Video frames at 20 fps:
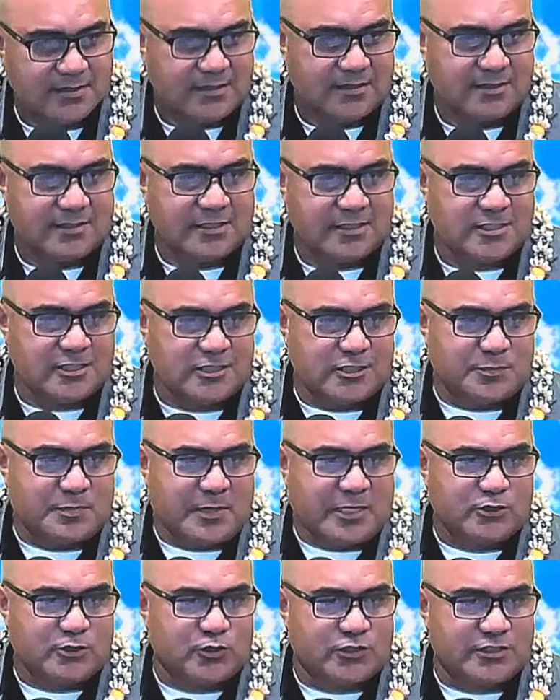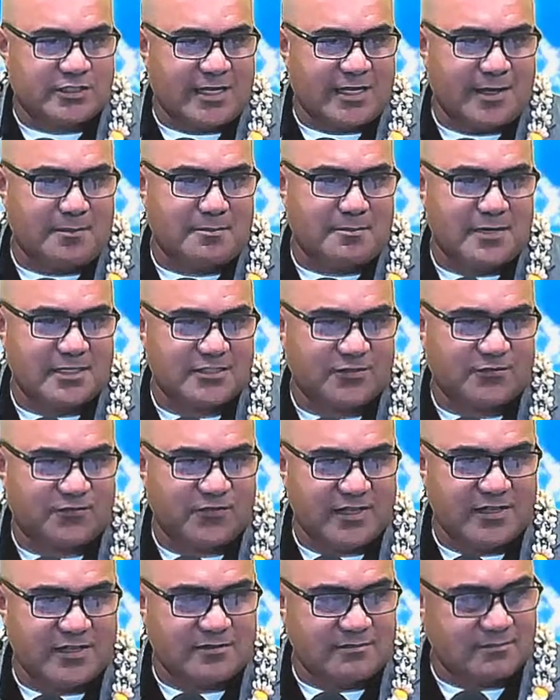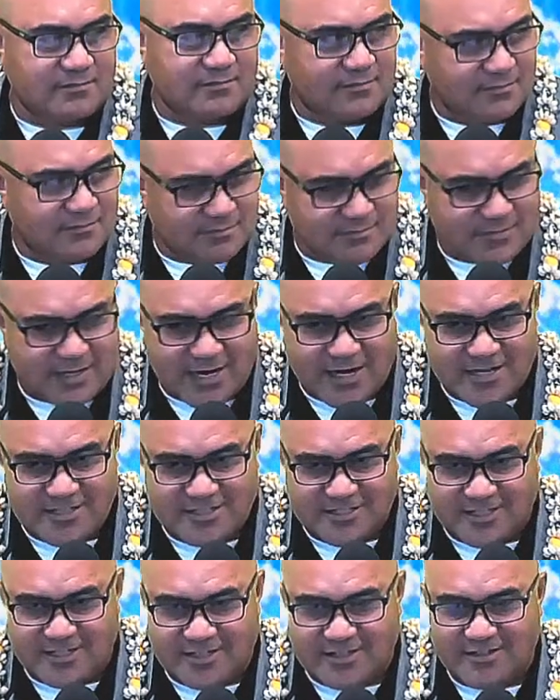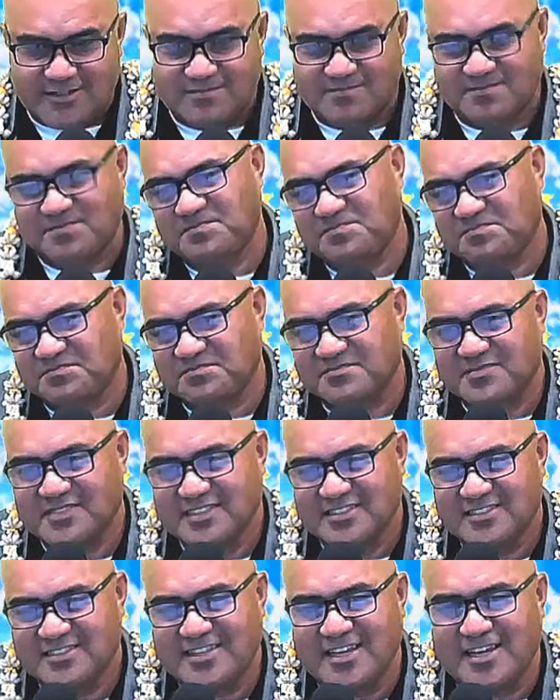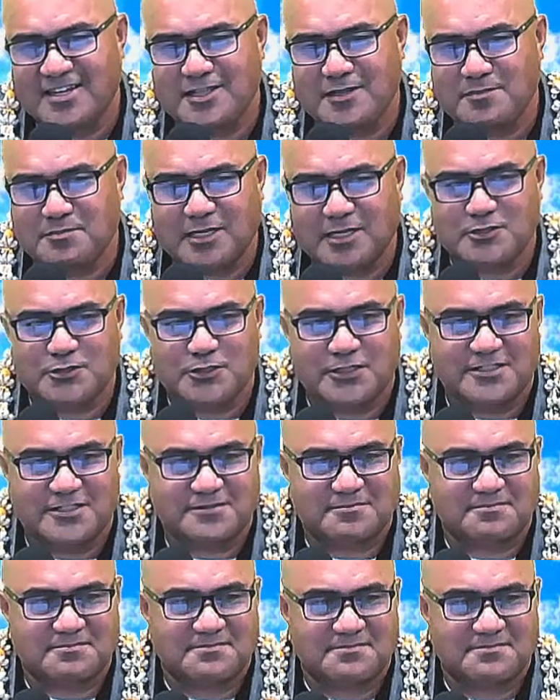this is Pastor Sam Matafeo, IT, Danny Budget.